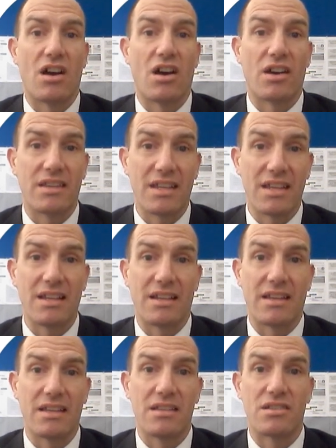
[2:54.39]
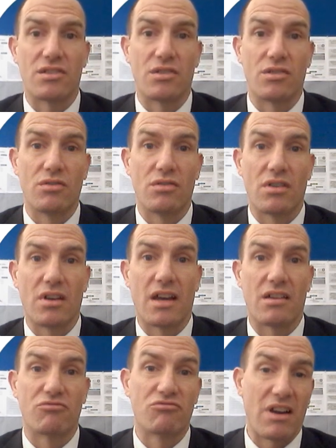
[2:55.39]
ideally to
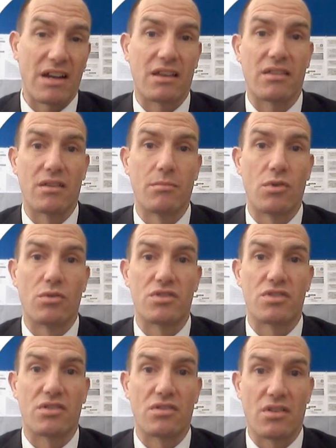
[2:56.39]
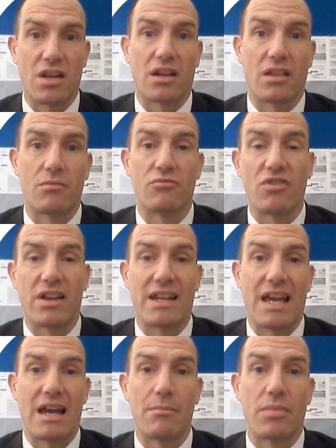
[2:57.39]
rank them or to colour them
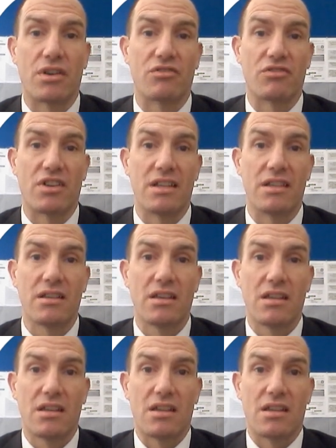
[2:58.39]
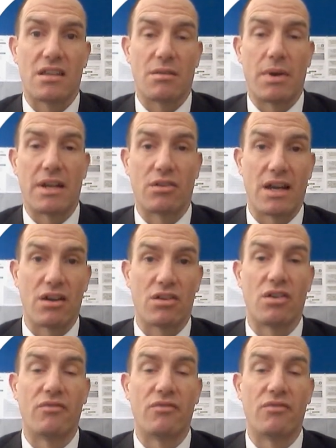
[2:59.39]
red, amber, green, depending on how